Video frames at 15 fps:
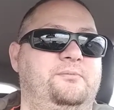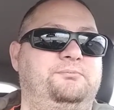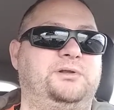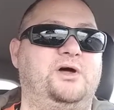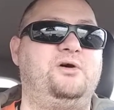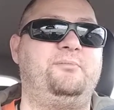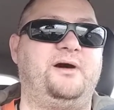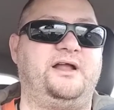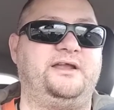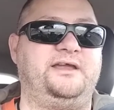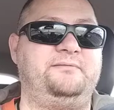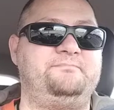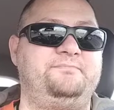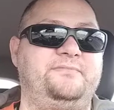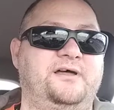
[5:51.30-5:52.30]
blow
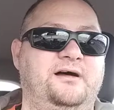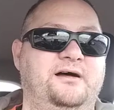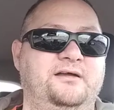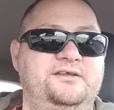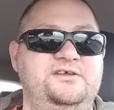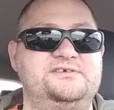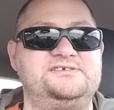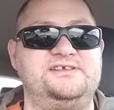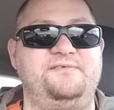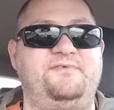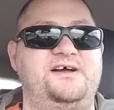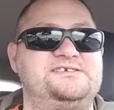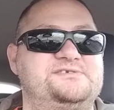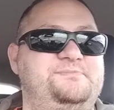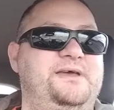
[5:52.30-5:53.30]
money. Usually
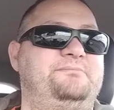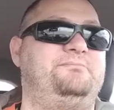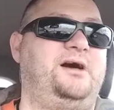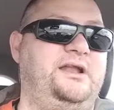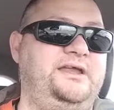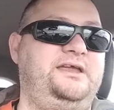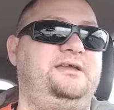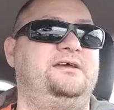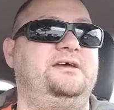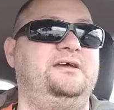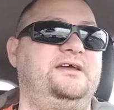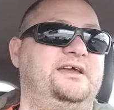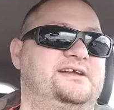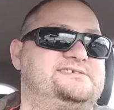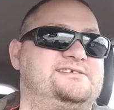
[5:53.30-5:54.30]
if I spend money,
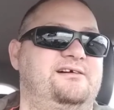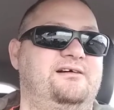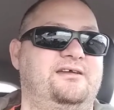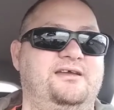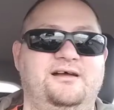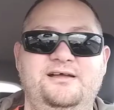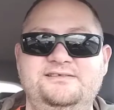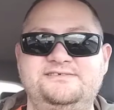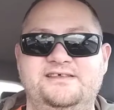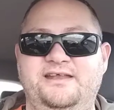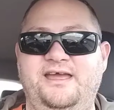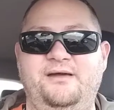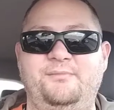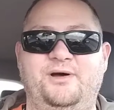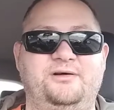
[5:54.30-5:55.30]
it's on guns and
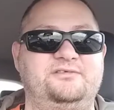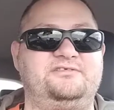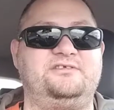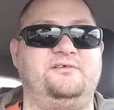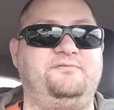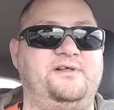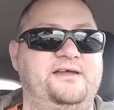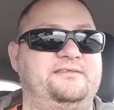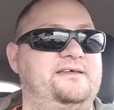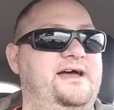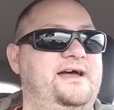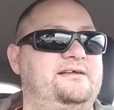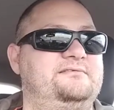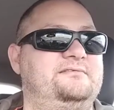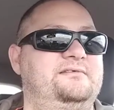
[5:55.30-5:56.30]
ammo and stuff like
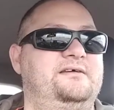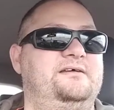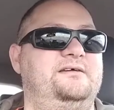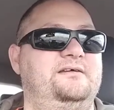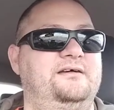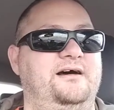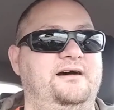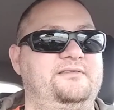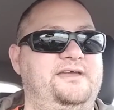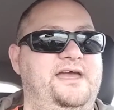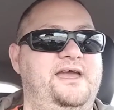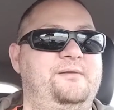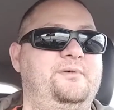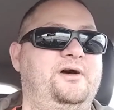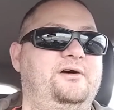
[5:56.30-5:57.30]
that.
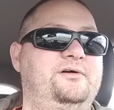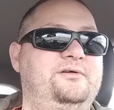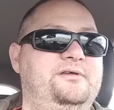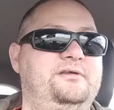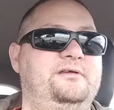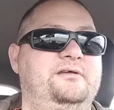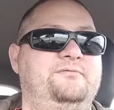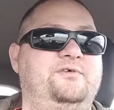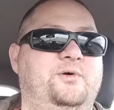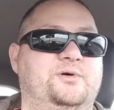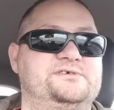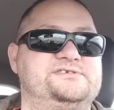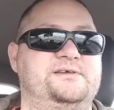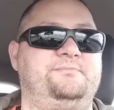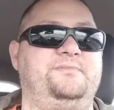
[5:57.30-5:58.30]
The ammo, of
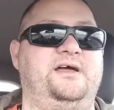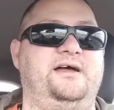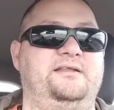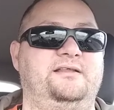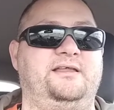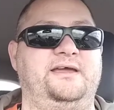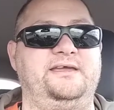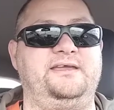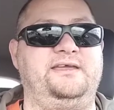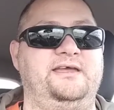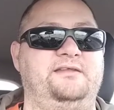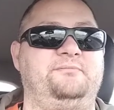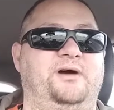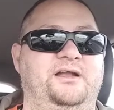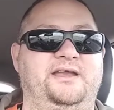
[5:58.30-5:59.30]
course, I'm not like
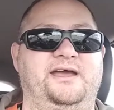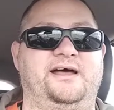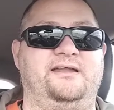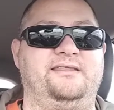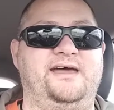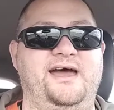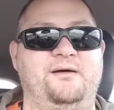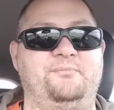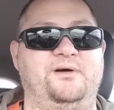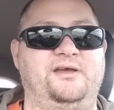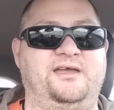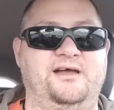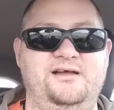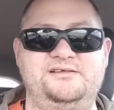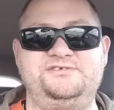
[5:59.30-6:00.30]
getting money out of that.
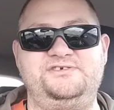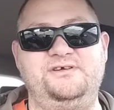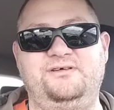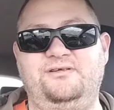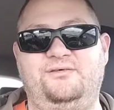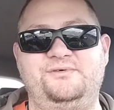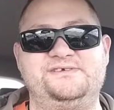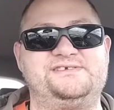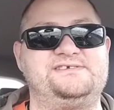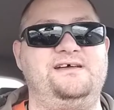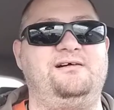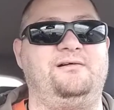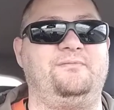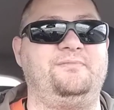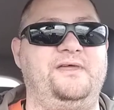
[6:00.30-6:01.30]
But guns, you can always
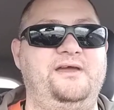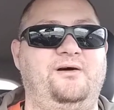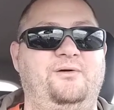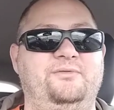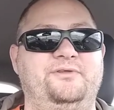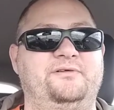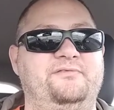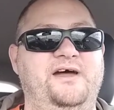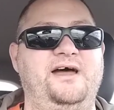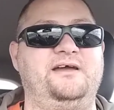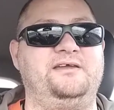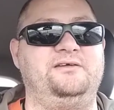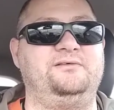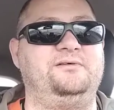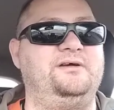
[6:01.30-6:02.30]
sell. They hold their
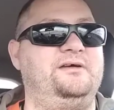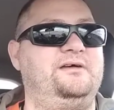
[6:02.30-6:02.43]
value.